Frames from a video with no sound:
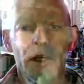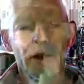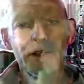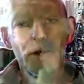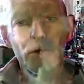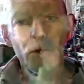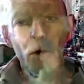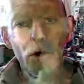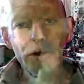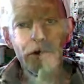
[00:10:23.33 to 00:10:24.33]
That's a
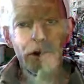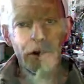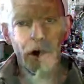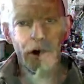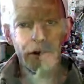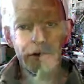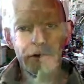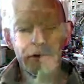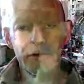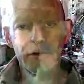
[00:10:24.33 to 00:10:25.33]
role you took on.
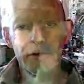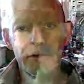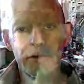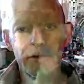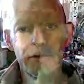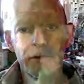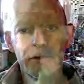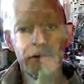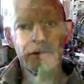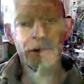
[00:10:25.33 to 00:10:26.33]

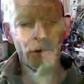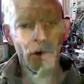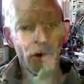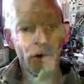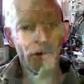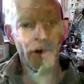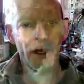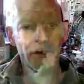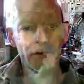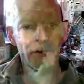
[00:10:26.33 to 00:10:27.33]
It's a role
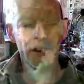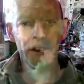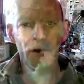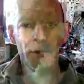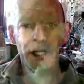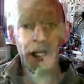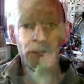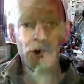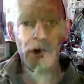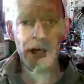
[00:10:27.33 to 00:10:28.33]
that the ego became
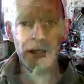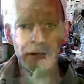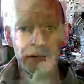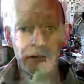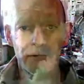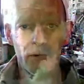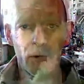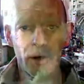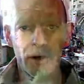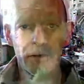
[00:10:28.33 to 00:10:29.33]
trained
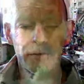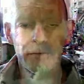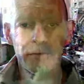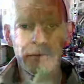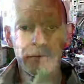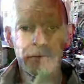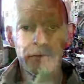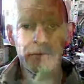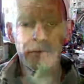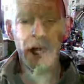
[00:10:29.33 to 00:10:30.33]
for
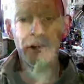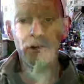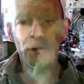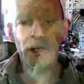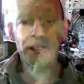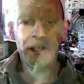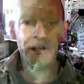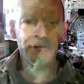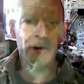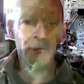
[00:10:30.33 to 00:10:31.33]
and you will
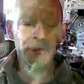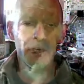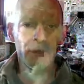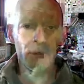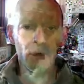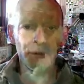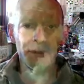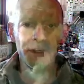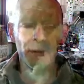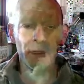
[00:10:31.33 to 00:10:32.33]
identify with that role to
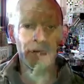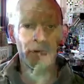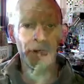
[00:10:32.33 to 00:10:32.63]
some level.